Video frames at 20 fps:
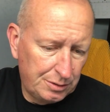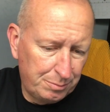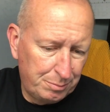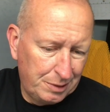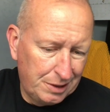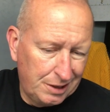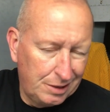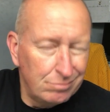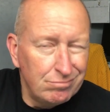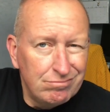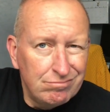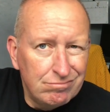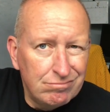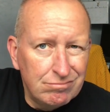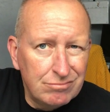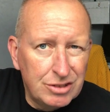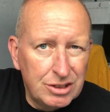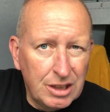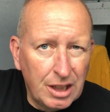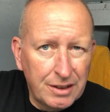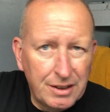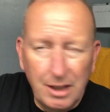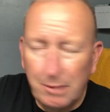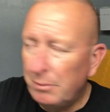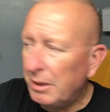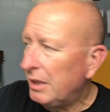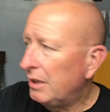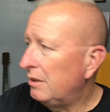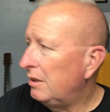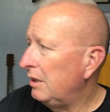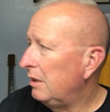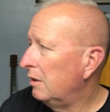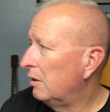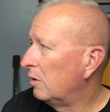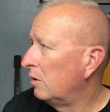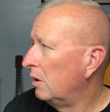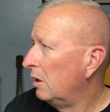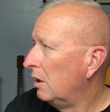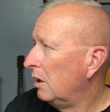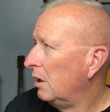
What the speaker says: but it's not that big a deal.